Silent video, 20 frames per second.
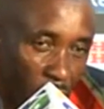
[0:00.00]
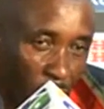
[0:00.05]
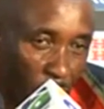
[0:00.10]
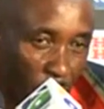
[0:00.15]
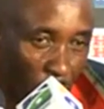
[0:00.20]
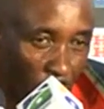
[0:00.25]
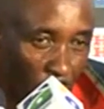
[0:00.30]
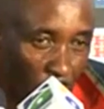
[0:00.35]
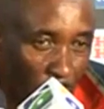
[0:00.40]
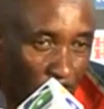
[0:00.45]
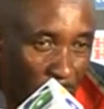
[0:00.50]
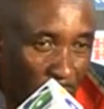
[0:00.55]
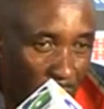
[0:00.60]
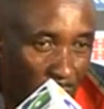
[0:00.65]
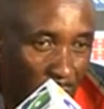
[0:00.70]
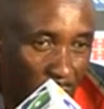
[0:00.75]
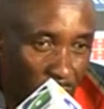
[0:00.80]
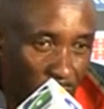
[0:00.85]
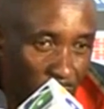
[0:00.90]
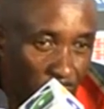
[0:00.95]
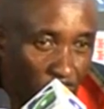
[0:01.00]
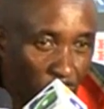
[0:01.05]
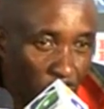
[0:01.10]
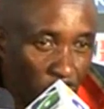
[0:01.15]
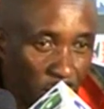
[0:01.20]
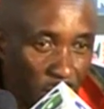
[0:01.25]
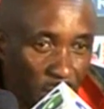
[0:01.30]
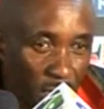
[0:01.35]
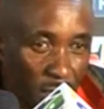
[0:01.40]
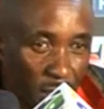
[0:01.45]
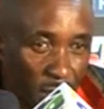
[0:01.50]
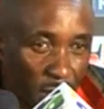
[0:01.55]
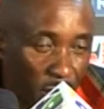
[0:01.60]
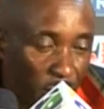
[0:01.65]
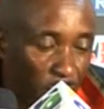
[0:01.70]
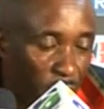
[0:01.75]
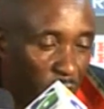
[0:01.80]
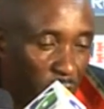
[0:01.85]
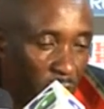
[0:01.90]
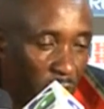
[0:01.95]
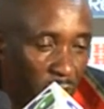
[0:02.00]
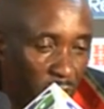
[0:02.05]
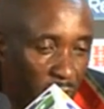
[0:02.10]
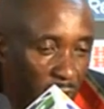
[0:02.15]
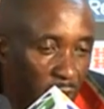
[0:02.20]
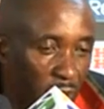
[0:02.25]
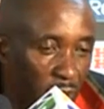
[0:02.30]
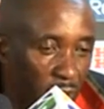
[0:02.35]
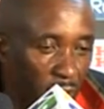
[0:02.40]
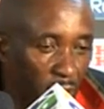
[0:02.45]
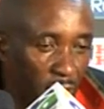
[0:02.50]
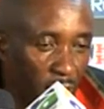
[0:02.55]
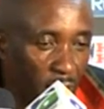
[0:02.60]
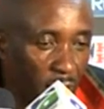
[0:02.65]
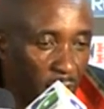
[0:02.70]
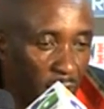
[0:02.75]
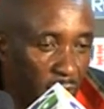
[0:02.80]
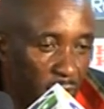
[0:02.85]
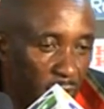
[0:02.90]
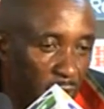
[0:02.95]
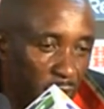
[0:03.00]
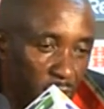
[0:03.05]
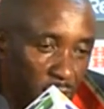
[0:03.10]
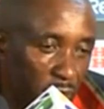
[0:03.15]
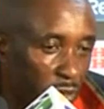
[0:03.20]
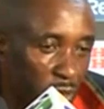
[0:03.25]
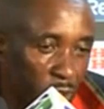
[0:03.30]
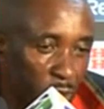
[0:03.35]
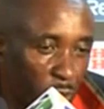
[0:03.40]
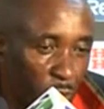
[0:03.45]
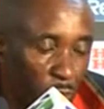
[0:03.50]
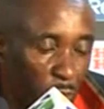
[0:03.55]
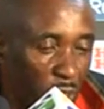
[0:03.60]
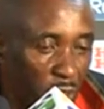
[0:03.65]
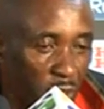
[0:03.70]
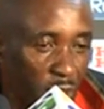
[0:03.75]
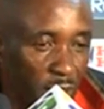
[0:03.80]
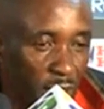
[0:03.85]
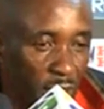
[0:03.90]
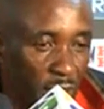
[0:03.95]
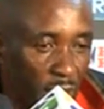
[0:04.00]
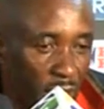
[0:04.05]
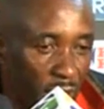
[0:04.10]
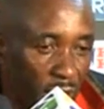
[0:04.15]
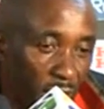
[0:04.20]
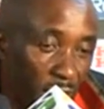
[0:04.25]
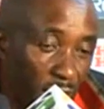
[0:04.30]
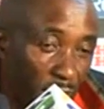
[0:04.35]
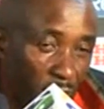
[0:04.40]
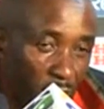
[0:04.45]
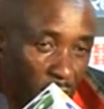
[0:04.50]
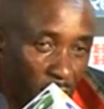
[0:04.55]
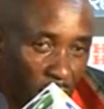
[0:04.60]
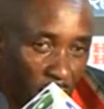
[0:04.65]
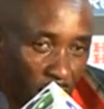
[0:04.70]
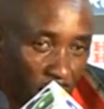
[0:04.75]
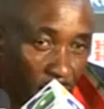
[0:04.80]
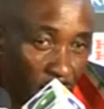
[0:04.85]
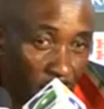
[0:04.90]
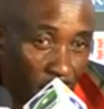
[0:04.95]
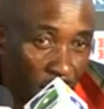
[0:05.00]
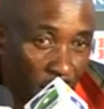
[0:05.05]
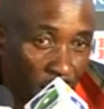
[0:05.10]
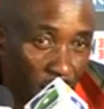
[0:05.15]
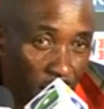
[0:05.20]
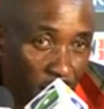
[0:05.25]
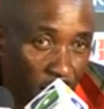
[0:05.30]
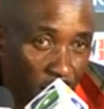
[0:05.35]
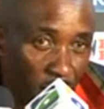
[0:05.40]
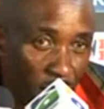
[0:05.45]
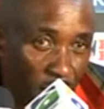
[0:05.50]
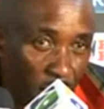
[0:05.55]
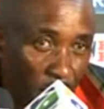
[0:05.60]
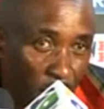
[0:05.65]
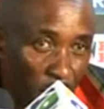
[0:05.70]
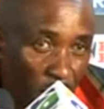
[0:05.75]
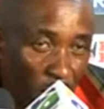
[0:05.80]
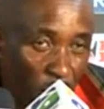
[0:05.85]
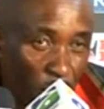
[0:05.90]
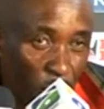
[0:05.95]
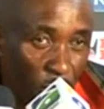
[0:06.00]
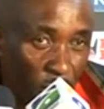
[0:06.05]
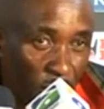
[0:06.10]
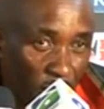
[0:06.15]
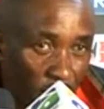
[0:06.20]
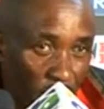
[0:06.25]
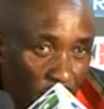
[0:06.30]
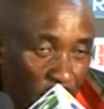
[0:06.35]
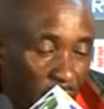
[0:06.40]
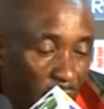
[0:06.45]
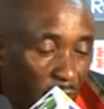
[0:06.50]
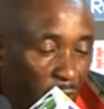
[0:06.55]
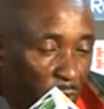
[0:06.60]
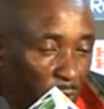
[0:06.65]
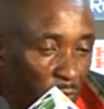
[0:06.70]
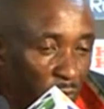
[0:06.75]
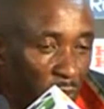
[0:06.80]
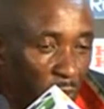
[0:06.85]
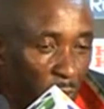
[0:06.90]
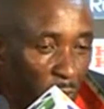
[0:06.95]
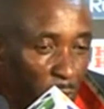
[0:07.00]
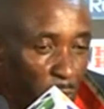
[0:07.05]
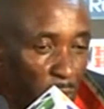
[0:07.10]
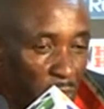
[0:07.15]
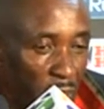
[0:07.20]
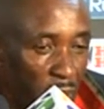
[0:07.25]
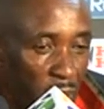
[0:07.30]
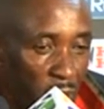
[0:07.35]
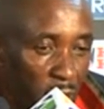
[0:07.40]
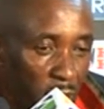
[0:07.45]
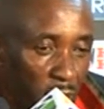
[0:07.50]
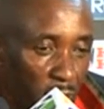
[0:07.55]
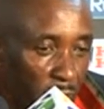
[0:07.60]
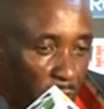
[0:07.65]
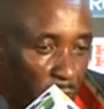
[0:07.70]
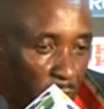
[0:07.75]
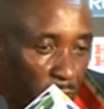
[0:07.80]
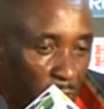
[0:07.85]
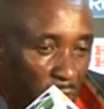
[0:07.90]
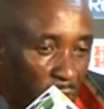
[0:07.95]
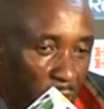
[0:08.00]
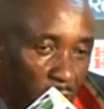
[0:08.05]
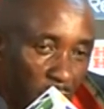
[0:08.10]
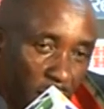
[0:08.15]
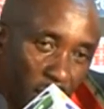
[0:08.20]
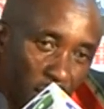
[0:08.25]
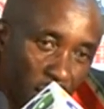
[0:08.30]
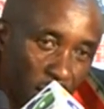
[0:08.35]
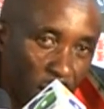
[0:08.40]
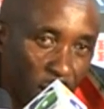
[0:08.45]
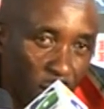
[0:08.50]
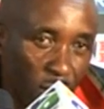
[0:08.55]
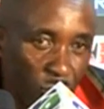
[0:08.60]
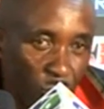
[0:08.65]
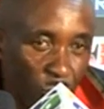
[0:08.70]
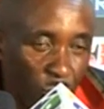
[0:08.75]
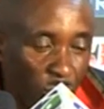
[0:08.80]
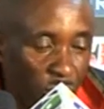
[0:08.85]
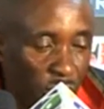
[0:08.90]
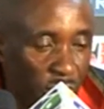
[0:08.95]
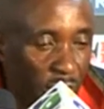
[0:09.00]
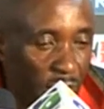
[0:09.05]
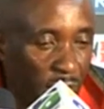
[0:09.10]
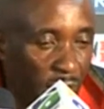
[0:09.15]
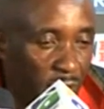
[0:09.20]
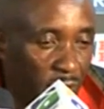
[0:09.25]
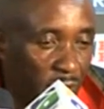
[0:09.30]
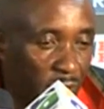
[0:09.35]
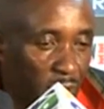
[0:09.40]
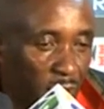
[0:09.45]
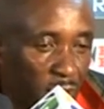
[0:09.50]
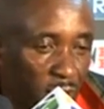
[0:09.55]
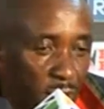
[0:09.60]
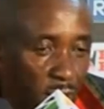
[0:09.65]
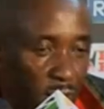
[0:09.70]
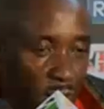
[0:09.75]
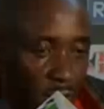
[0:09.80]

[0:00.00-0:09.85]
And when we batted, you know, we started out brilliantly against this good pace attack. And again, in the middle order, again, we fell away badly and towards the end of it.